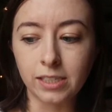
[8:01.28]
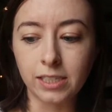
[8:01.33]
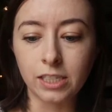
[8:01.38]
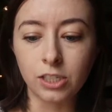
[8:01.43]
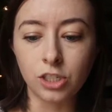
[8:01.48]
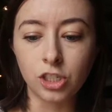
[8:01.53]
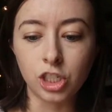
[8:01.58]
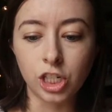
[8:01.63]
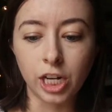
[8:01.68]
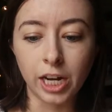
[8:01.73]

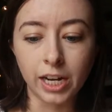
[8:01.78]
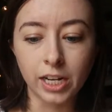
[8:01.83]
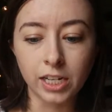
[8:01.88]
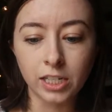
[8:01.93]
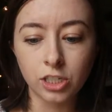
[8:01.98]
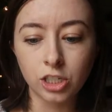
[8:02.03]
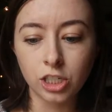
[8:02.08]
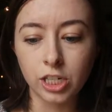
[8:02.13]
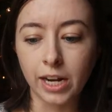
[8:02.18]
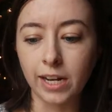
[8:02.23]
sees
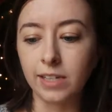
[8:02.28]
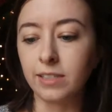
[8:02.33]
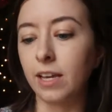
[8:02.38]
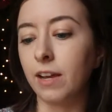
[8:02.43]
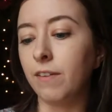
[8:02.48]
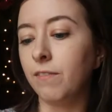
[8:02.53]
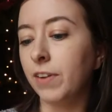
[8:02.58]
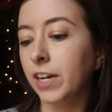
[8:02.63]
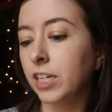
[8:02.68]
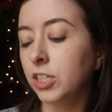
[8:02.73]
change as
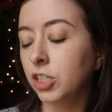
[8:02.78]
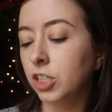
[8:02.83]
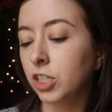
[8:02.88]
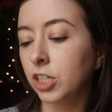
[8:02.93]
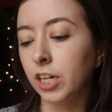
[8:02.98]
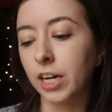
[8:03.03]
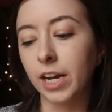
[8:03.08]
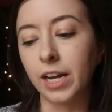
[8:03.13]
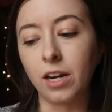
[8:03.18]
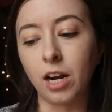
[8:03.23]

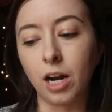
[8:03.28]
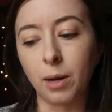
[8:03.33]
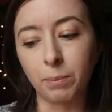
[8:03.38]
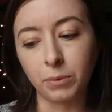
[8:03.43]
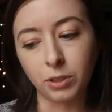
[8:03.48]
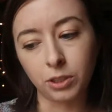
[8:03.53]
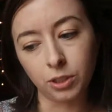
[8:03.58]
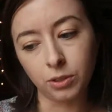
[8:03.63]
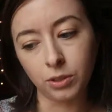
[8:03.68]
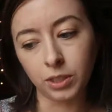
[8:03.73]
adventure and
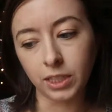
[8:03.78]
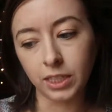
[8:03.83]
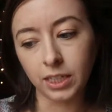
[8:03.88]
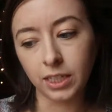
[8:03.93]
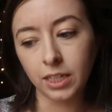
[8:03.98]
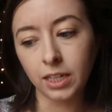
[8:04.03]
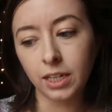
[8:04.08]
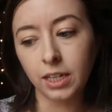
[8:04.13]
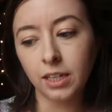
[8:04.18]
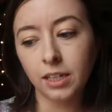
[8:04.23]

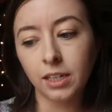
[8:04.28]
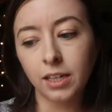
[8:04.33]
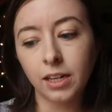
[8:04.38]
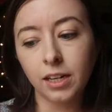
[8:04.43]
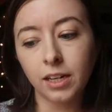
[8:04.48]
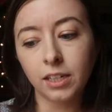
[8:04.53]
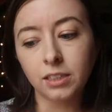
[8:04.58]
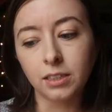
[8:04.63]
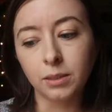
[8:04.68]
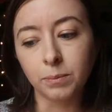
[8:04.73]
opportunity
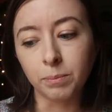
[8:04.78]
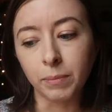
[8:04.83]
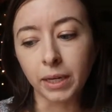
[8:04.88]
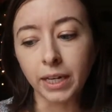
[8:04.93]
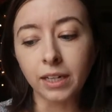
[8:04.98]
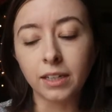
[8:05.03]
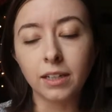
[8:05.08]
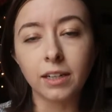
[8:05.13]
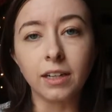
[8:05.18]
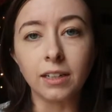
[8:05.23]
to
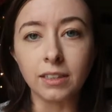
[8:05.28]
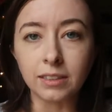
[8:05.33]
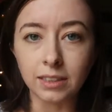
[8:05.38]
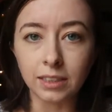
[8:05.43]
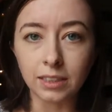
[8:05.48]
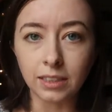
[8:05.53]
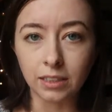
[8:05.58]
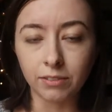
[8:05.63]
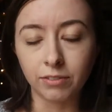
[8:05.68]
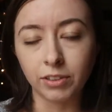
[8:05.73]
make a
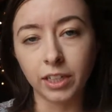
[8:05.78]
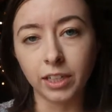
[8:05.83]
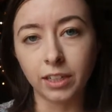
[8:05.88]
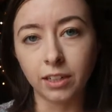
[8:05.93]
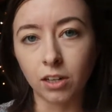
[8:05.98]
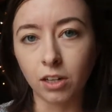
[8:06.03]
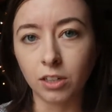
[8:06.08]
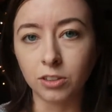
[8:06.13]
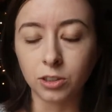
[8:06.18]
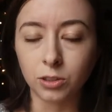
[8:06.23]
significant
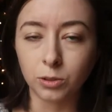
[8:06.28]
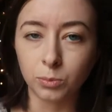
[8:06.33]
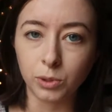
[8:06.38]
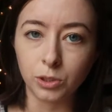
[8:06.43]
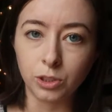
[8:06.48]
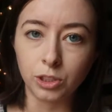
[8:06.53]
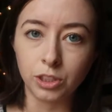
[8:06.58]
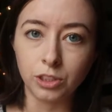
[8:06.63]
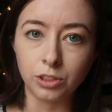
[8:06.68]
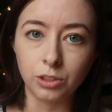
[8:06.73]

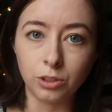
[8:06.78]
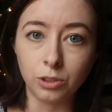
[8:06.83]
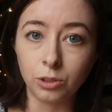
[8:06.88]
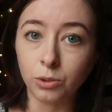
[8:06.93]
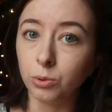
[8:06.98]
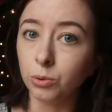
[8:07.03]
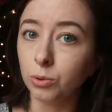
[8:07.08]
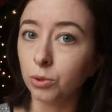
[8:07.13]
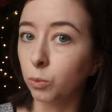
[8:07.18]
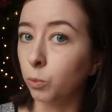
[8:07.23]
contribution
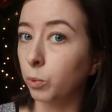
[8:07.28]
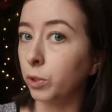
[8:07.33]
to the